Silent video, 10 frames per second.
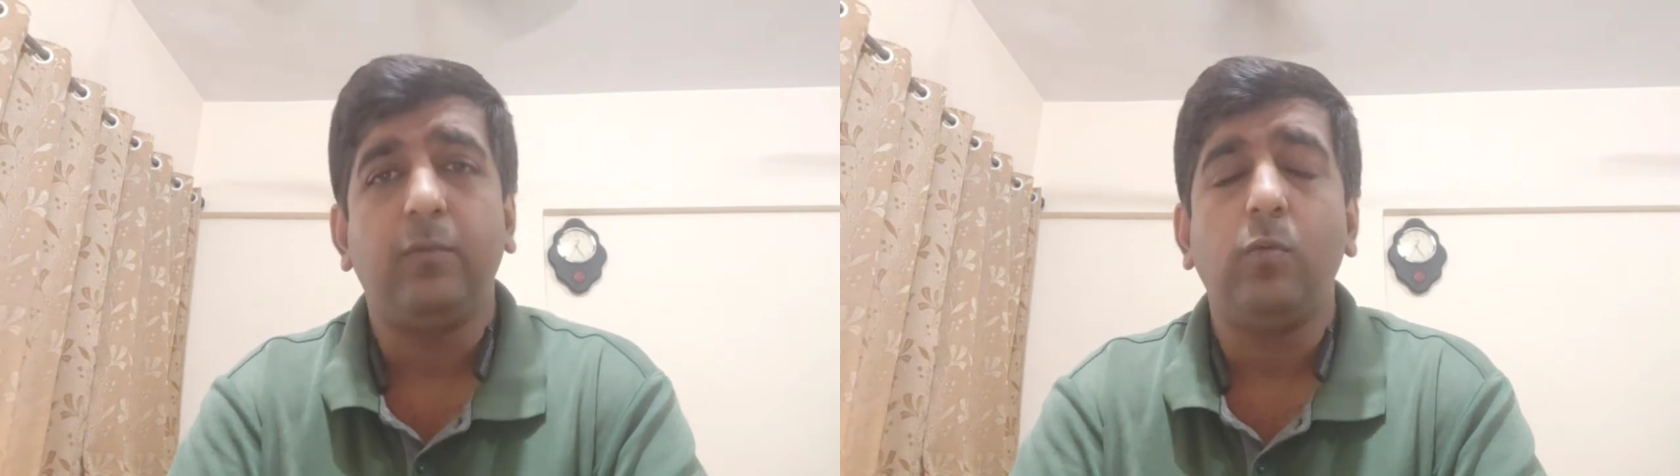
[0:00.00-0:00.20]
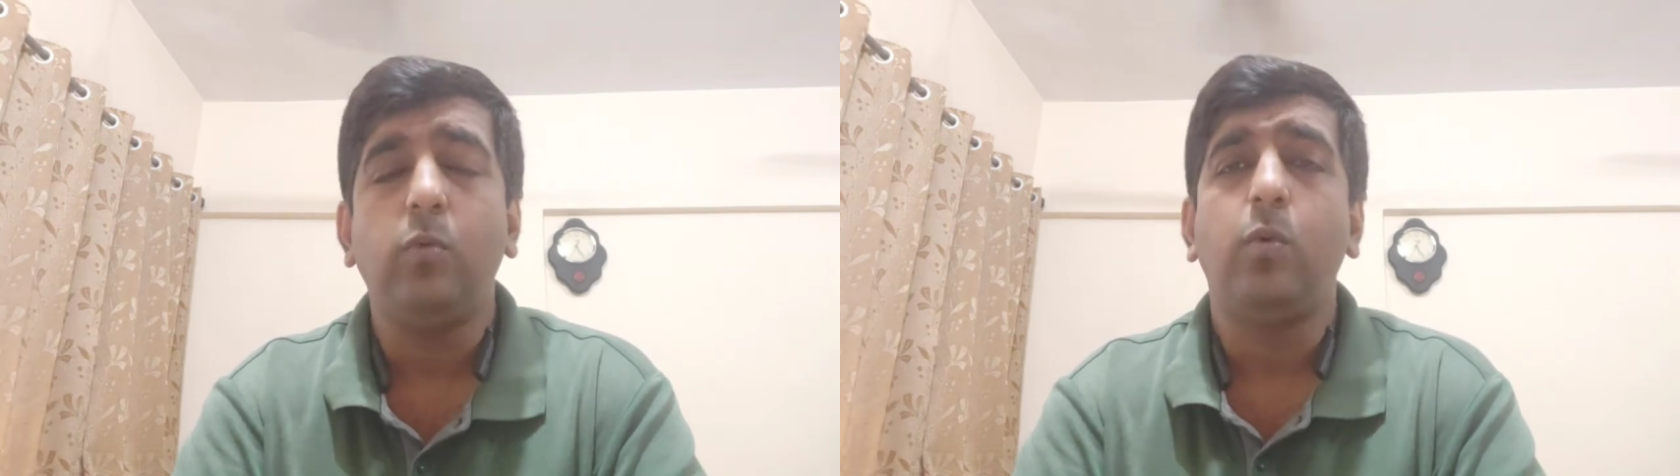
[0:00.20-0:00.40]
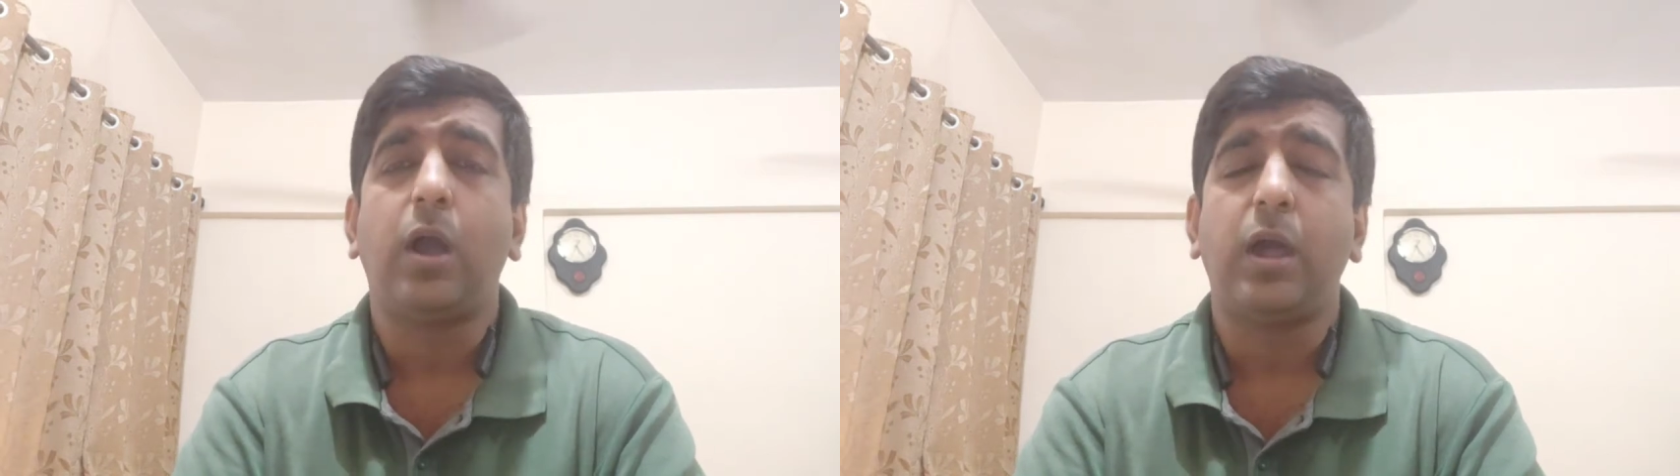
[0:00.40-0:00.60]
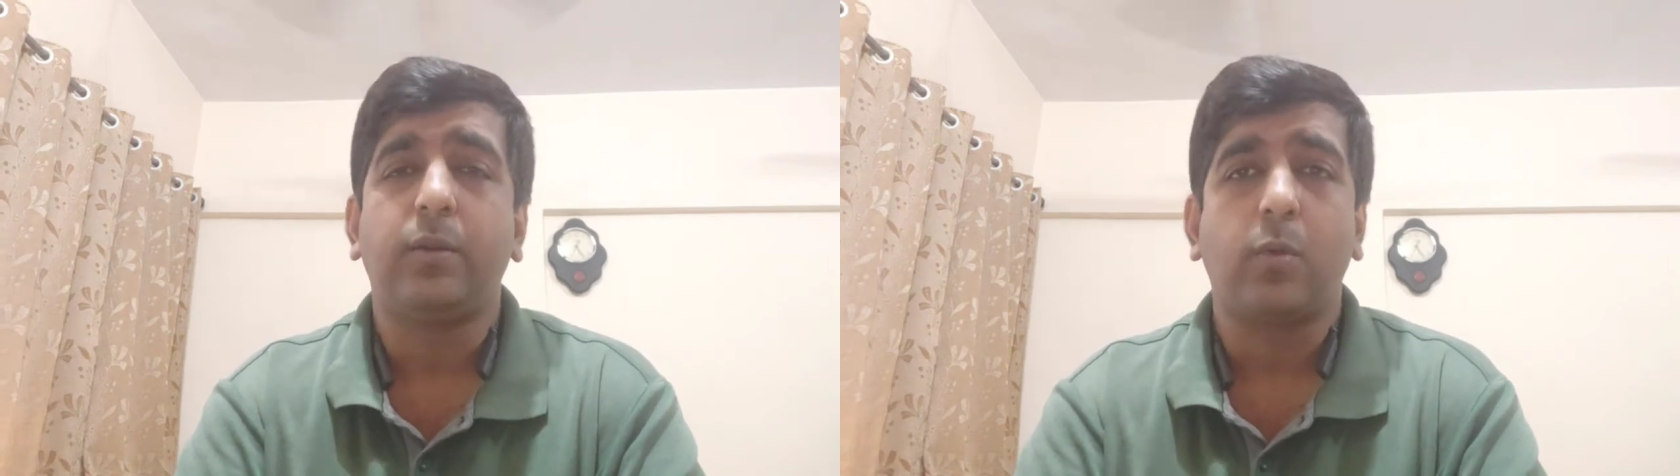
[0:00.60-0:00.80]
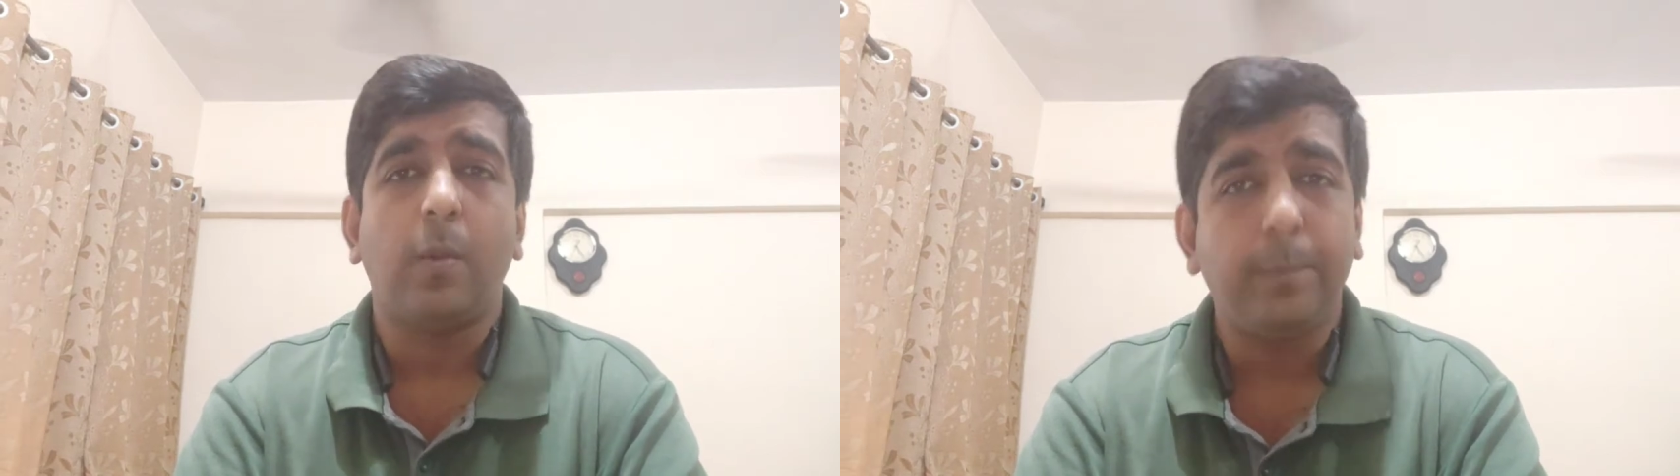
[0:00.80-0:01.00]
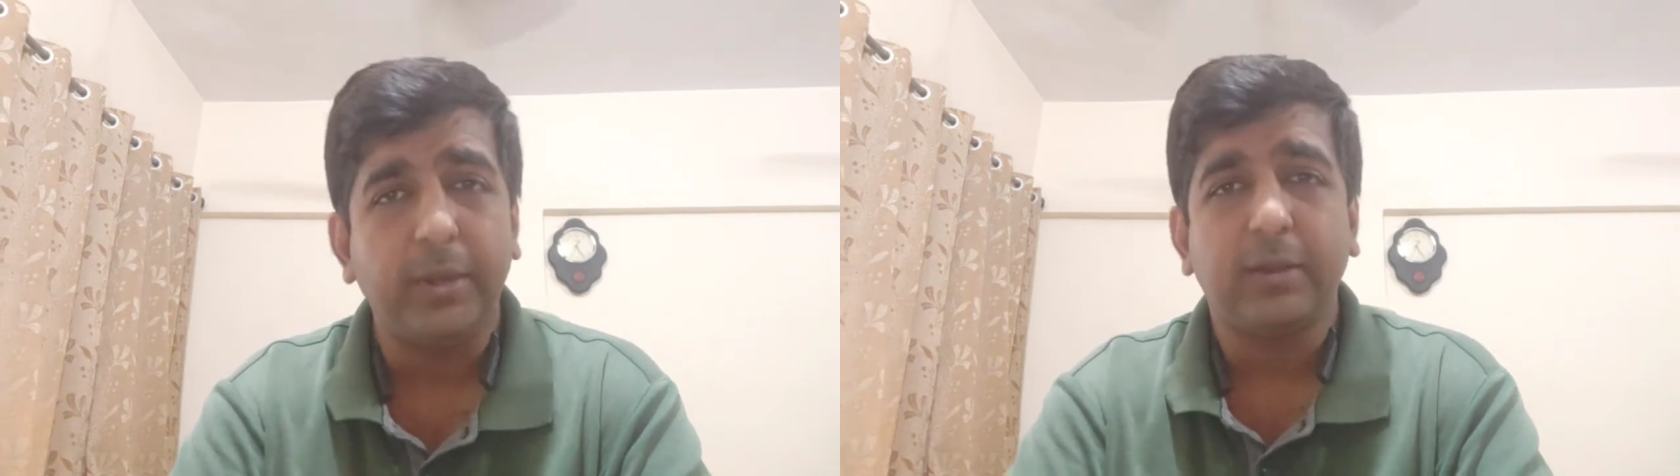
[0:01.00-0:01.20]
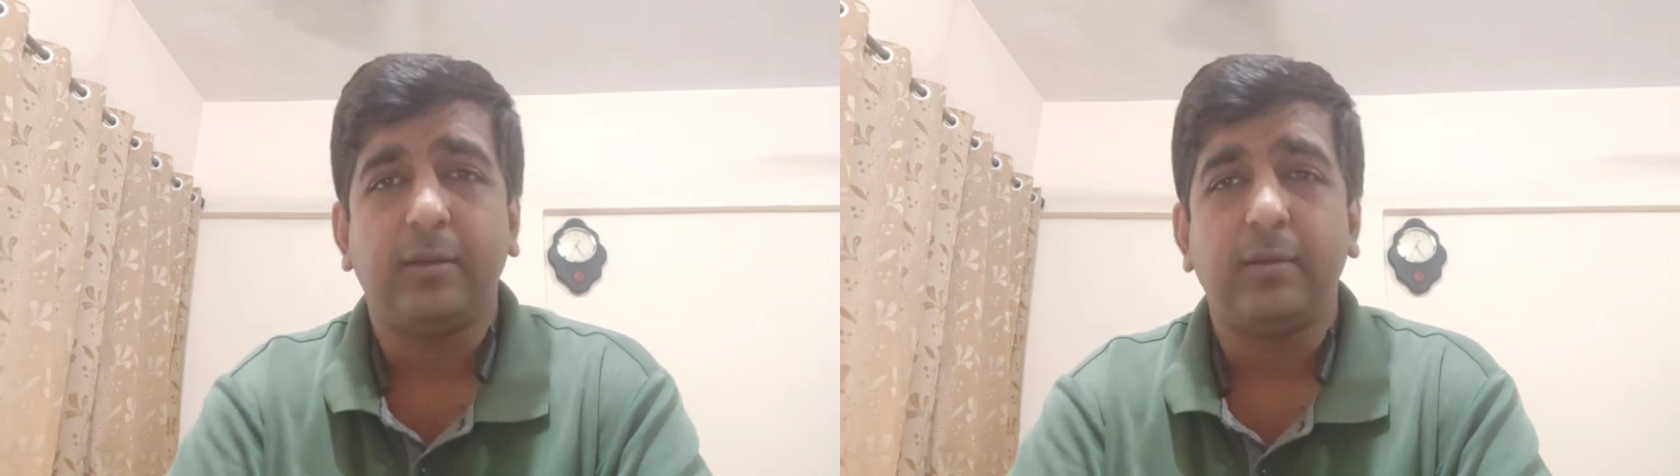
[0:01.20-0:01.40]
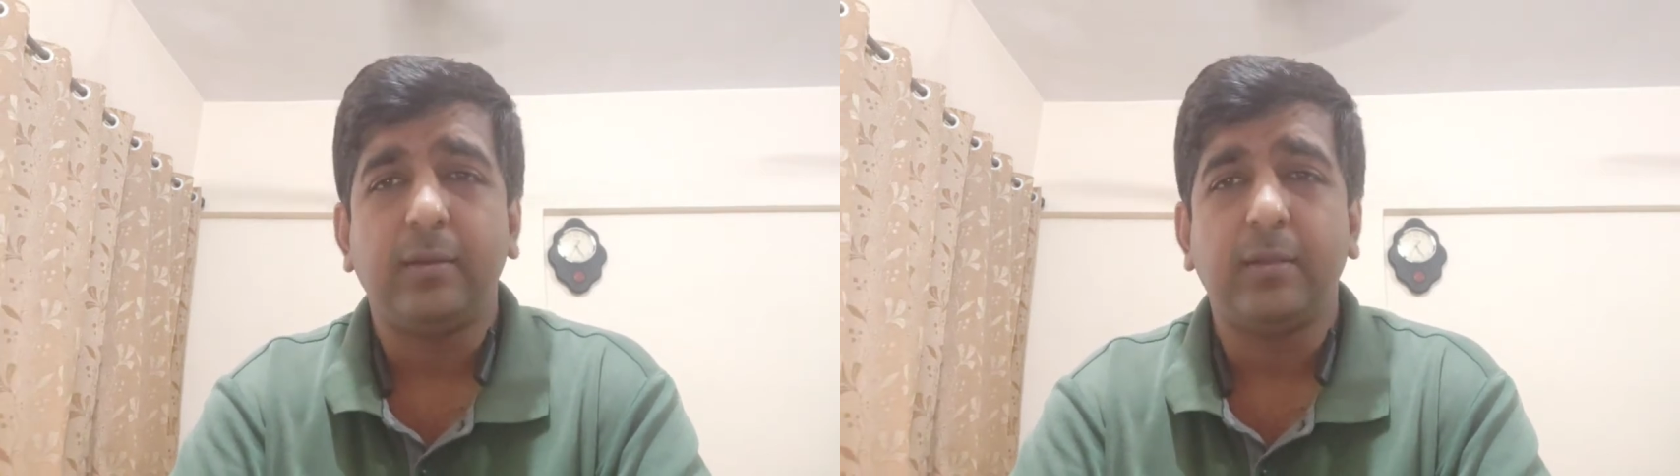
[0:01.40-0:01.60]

who are competent